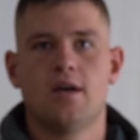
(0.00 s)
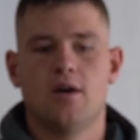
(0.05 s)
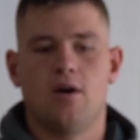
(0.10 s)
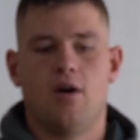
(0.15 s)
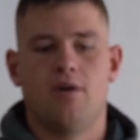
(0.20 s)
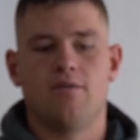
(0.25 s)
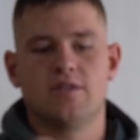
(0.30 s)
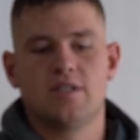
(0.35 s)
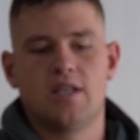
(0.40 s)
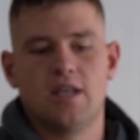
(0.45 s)

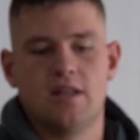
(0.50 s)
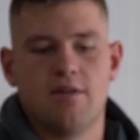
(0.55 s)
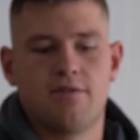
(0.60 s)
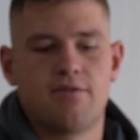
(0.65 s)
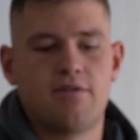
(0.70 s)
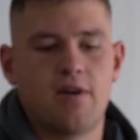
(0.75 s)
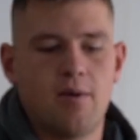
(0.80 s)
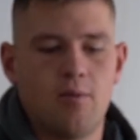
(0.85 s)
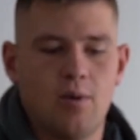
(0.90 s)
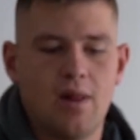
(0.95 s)
Obviously the
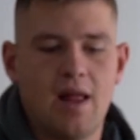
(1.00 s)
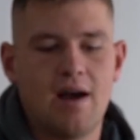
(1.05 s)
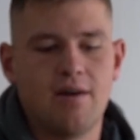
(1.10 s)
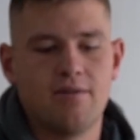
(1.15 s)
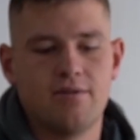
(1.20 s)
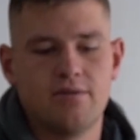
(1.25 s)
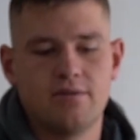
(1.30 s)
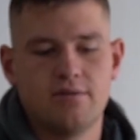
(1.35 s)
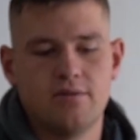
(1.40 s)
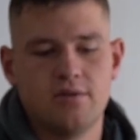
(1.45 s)
front will
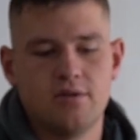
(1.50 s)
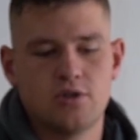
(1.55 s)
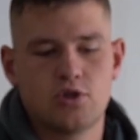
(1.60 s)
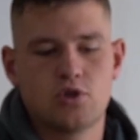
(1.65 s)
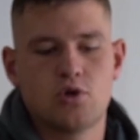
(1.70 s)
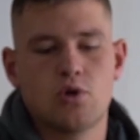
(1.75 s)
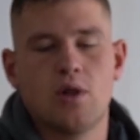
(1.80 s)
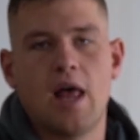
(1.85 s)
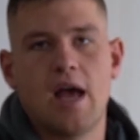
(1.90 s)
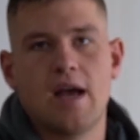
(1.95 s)
have
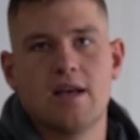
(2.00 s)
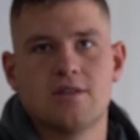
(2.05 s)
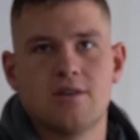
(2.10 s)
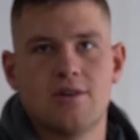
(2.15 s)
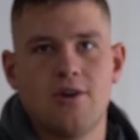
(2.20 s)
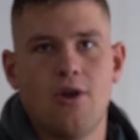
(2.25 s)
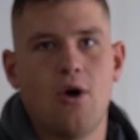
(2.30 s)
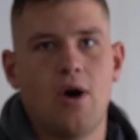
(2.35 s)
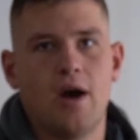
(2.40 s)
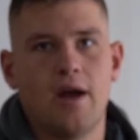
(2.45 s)
2 layers
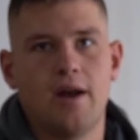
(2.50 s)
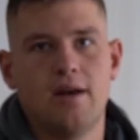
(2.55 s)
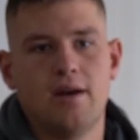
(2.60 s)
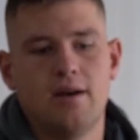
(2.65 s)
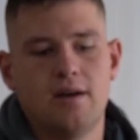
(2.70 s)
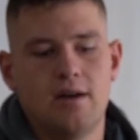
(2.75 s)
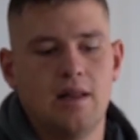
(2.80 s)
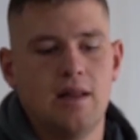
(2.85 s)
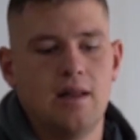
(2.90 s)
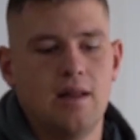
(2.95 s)
of 9,
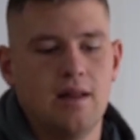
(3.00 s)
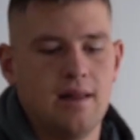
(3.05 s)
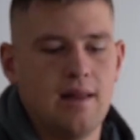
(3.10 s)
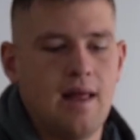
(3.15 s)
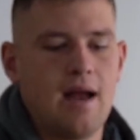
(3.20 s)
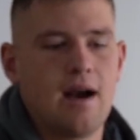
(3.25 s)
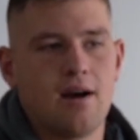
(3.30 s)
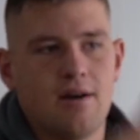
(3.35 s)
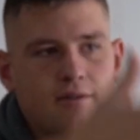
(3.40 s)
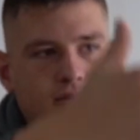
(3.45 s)
a
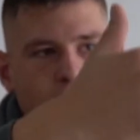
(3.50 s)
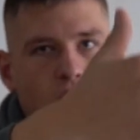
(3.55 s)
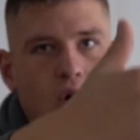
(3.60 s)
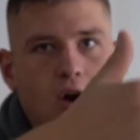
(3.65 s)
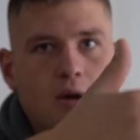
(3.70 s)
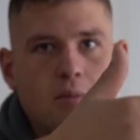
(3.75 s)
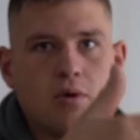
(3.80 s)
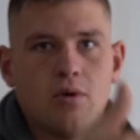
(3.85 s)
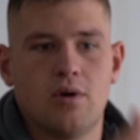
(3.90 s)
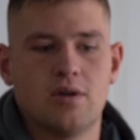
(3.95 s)
layer of
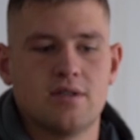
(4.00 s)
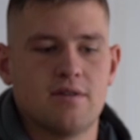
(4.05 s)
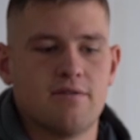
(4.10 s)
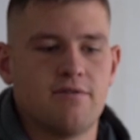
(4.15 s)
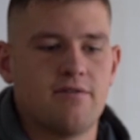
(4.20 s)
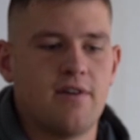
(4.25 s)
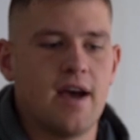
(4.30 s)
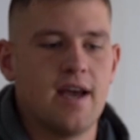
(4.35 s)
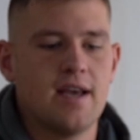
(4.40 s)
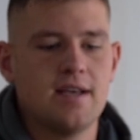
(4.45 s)
9mm as a
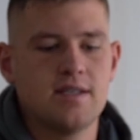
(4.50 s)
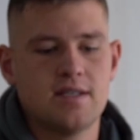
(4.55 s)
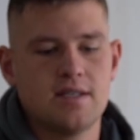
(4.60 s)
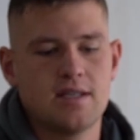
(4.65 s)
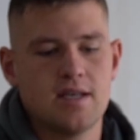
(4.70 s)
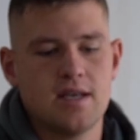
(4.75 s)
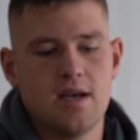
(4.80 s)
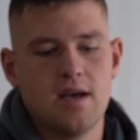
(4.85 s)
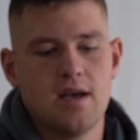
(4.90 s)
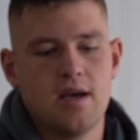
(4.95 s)

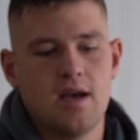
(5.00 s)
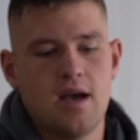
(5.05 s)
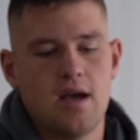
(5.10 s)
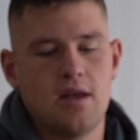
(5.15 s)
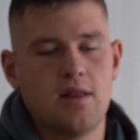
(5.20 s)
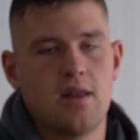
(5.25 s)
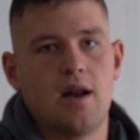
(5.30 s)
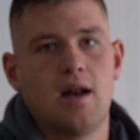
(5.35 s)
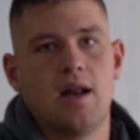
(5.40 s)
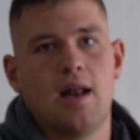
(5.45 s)
face,
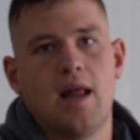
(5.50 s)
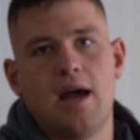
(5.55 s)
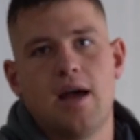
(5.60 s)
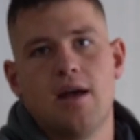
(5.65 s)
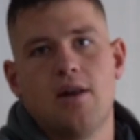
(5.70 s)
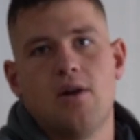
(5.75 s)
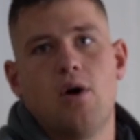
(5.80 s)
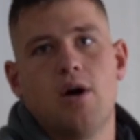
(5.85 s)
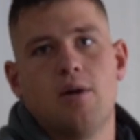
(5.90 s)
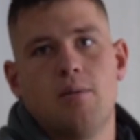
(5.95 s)
and then a layer
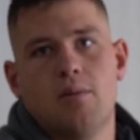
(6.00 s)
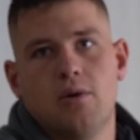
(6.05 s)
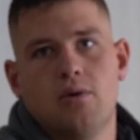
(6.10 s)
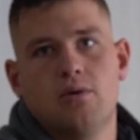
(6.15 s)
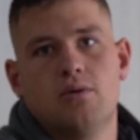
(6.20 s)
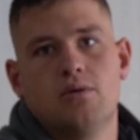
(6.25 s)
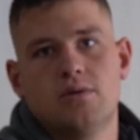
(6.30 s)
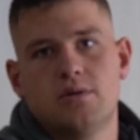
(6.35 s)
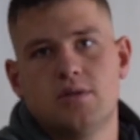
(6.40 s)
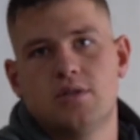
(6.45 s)
of
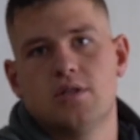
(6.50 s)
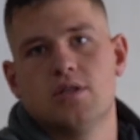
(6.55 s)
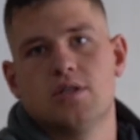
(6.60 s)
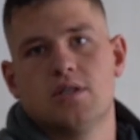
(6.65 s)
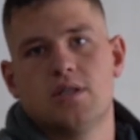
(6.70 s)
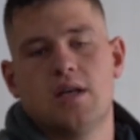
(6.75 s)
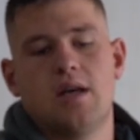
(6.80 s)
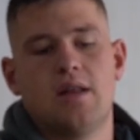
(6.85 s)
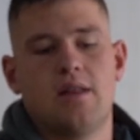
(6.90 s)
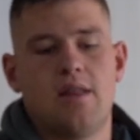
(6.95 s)
9mm
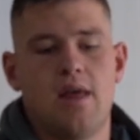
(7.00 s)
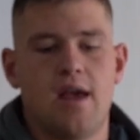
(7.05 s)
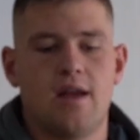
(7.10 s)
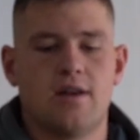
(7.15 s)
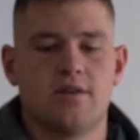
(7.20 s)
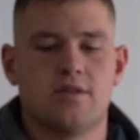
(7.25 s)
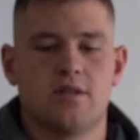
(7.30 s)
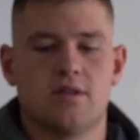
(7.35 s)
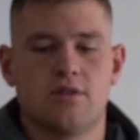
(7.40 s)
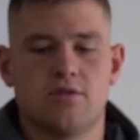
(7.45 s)
just at the
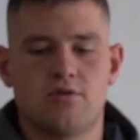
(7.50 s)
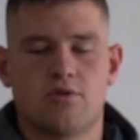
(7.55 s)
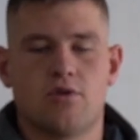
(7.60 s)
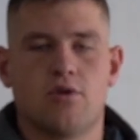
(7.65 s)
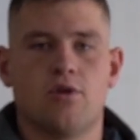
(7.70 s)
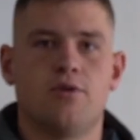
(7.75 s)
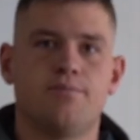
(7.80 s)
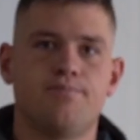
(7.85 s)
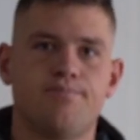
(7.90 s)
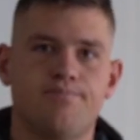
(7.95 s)
edge of the drawer.